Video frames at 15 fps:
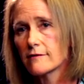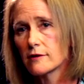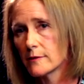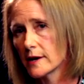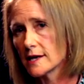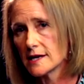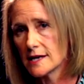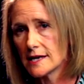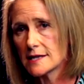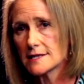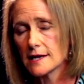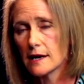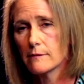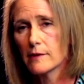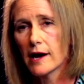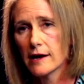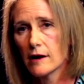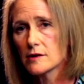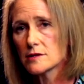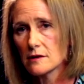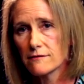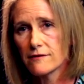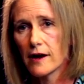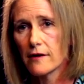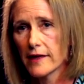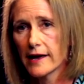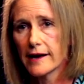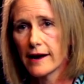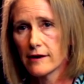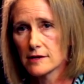everybody needs them. I also found
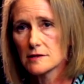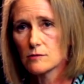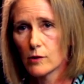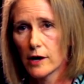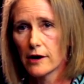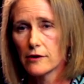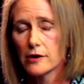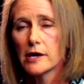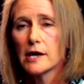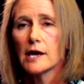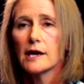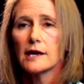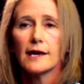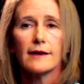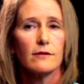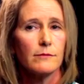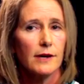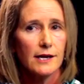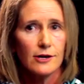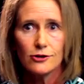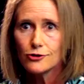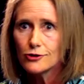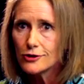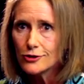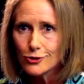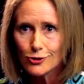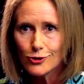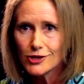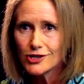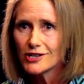that out as well. Even being a
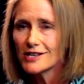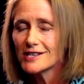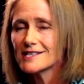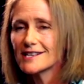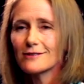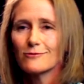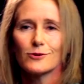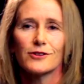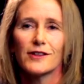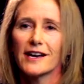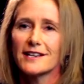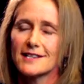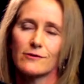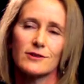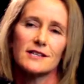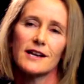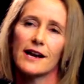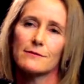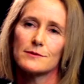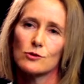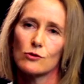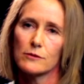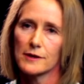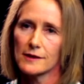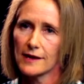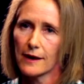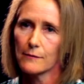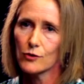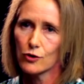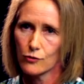nutritionist, didn't realize I was not absorbing
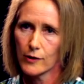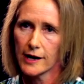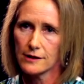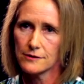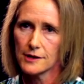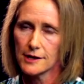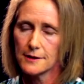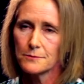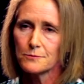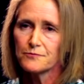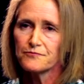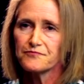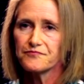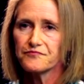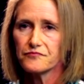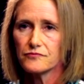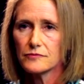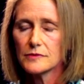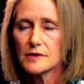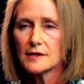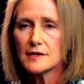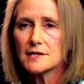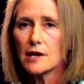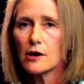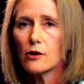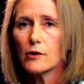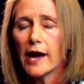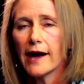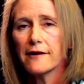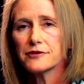them correctly.
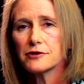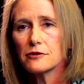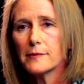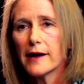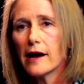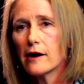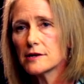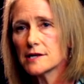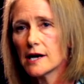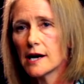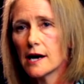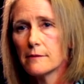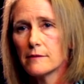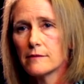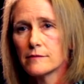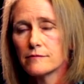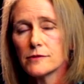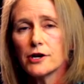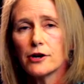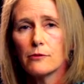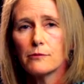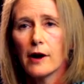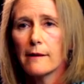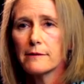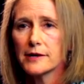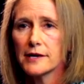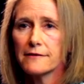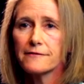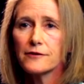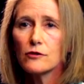So after about, um, you know,
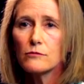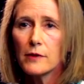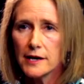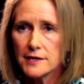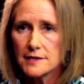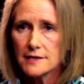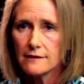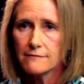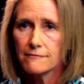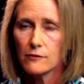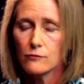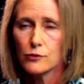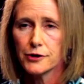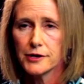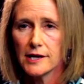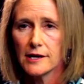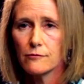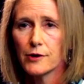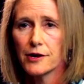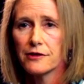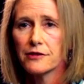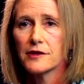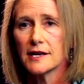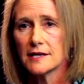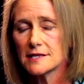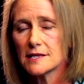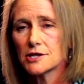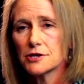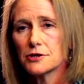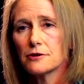probably a few months of working with the
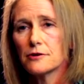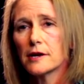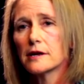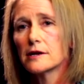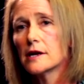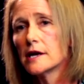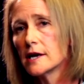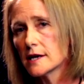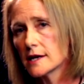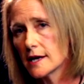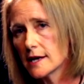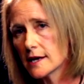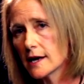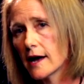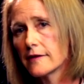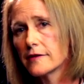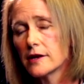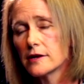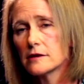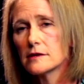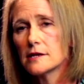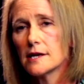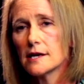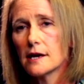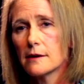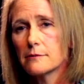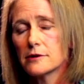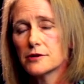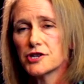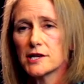Institute and getting on the, the
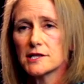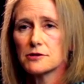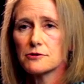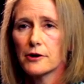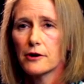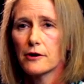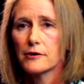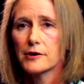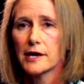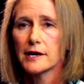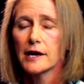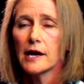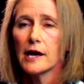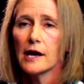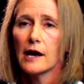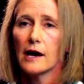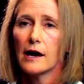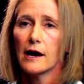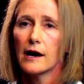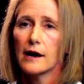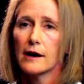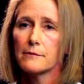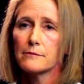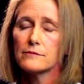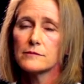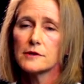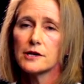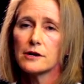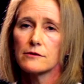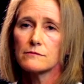uh, progesterone and, um,
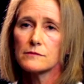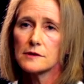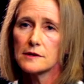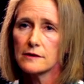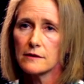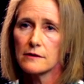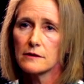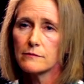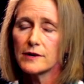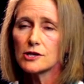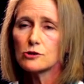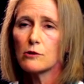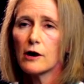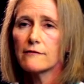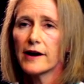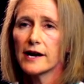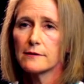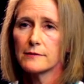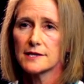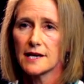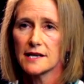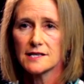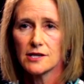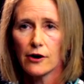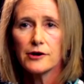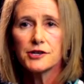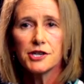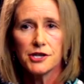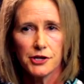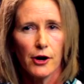you know, the, the B twelve vitamins, I
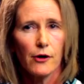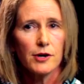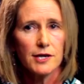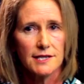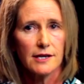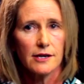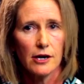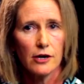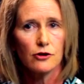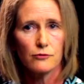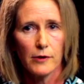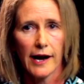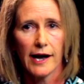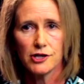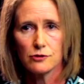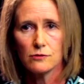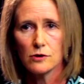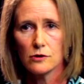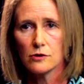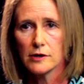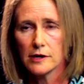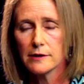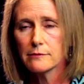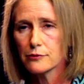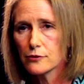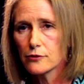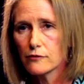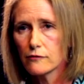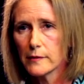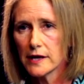started to notice a, a gradual
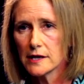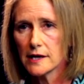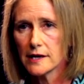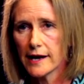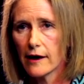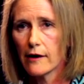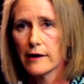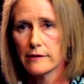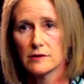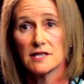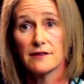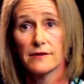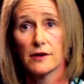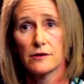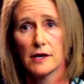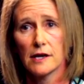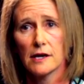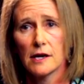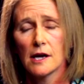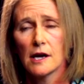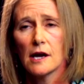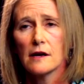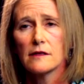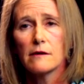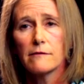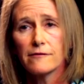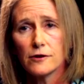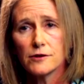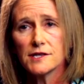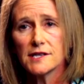improvement in how I was feeling. The
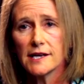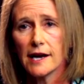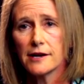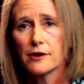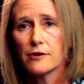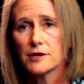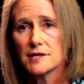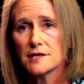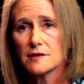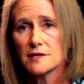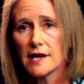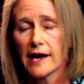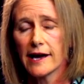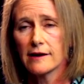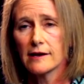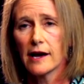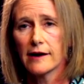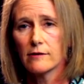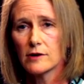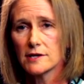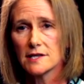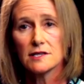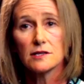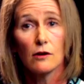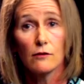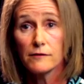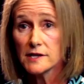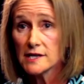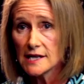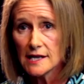first thing I noticed is I, I wasn't so
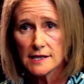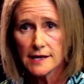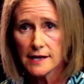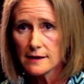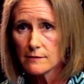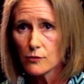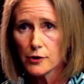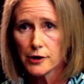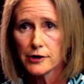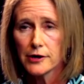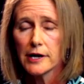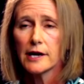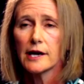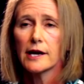fatigued anymore,